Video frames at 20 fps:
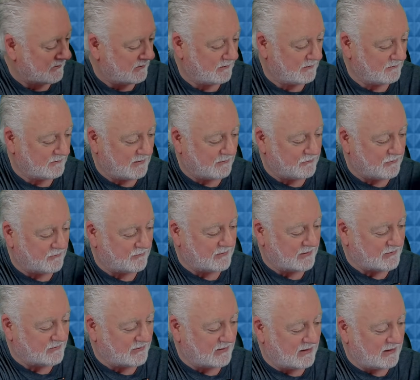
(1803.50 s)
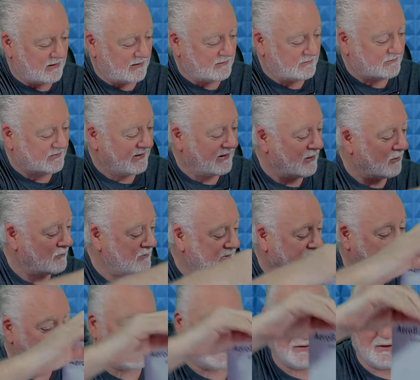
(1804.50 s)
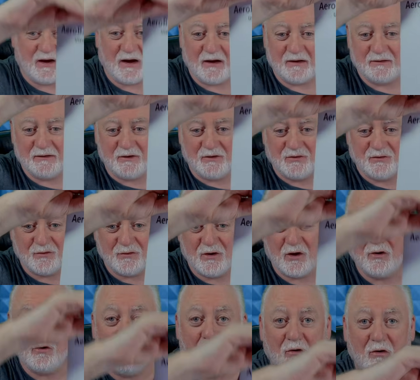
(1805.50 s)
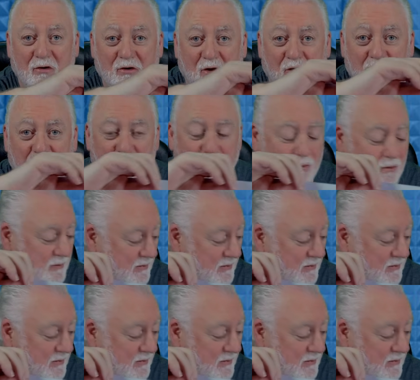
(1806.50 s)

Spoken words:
different things like that to help you get started. So you won't be